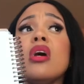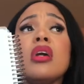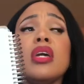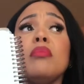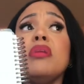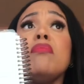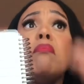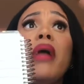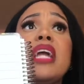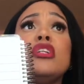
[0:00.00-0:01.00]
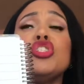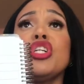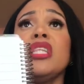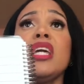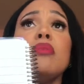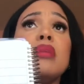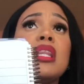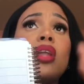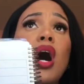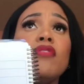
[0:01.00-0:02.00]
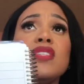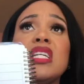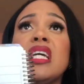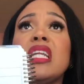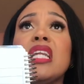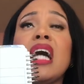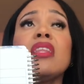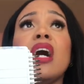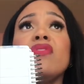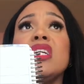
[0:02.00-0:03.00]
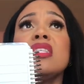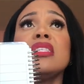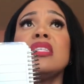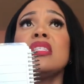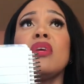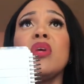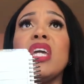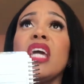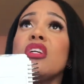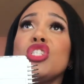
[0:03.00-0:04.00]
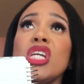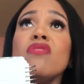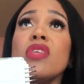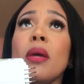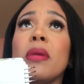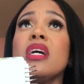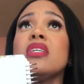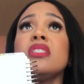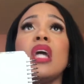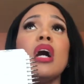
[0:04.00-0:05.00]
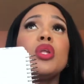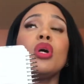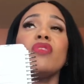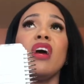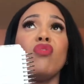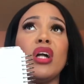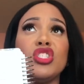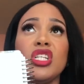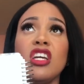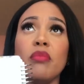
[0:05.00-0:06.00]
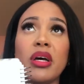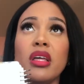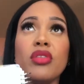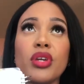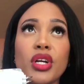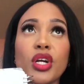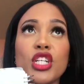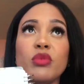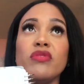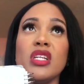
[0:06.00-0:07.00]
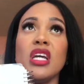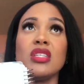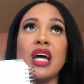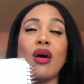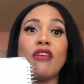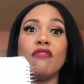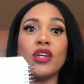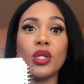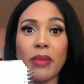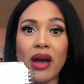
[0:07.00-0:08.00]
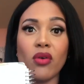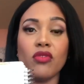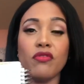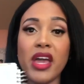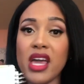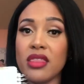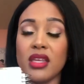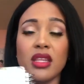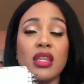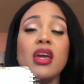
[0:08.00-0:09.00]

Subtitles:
can be major and they can be lofty, and not lofty in the sense that we can't achieve them, because y'all know, if y'all watched any of my other encouragement videos, how I feel about faith, and